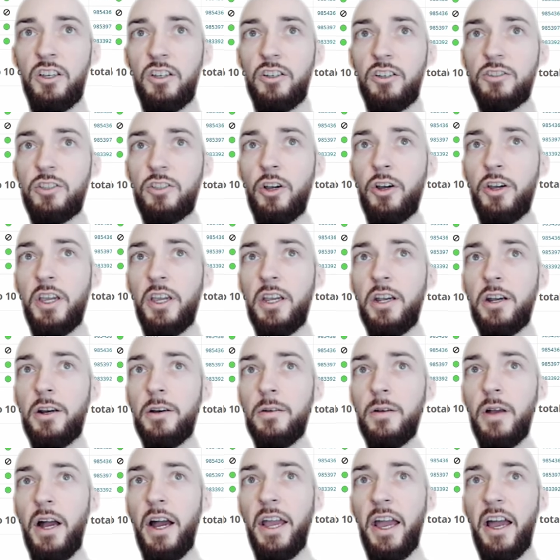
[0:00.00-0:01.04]
So
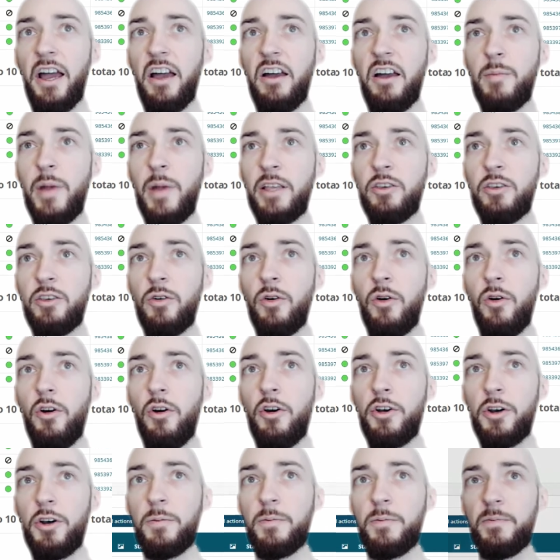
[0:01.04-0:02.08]
here I have my new
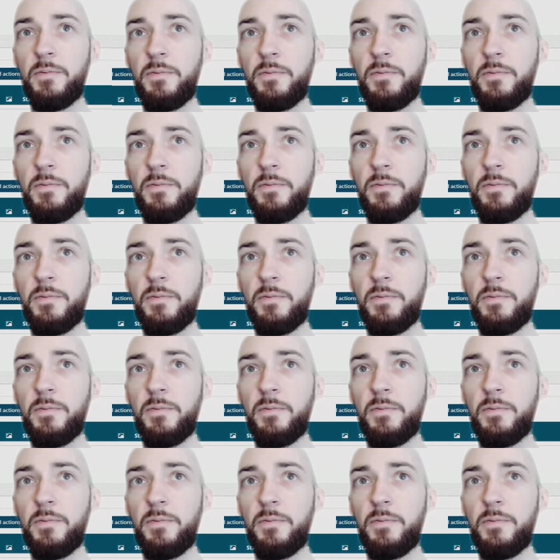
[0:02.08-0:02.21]
order.